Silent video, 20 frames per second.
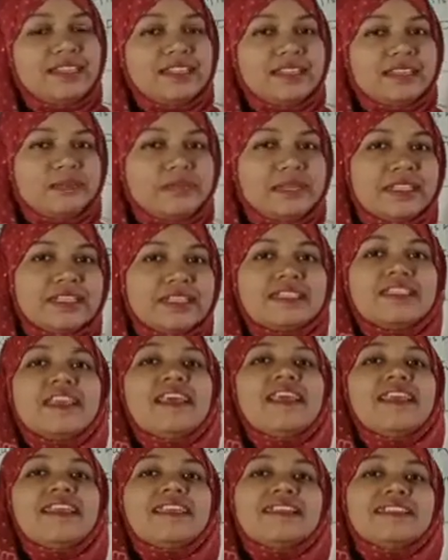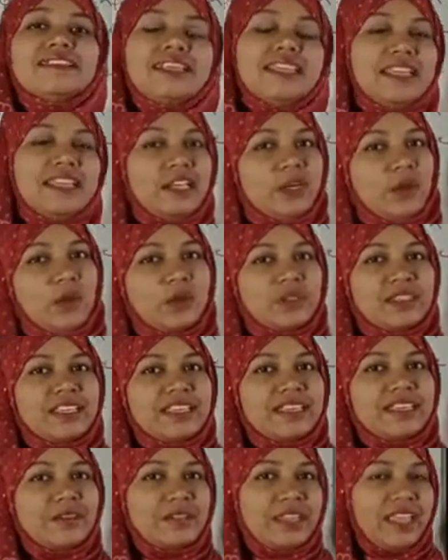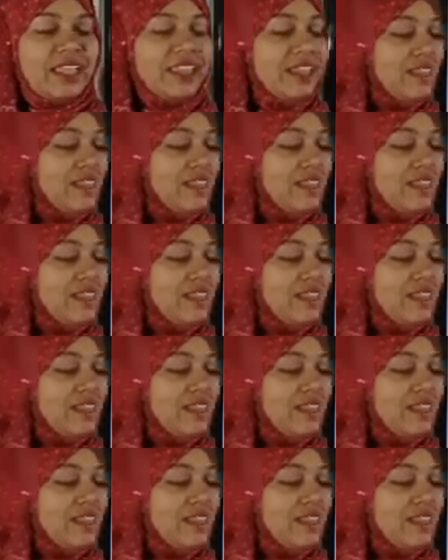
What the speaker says: it means dhir goti. Okay?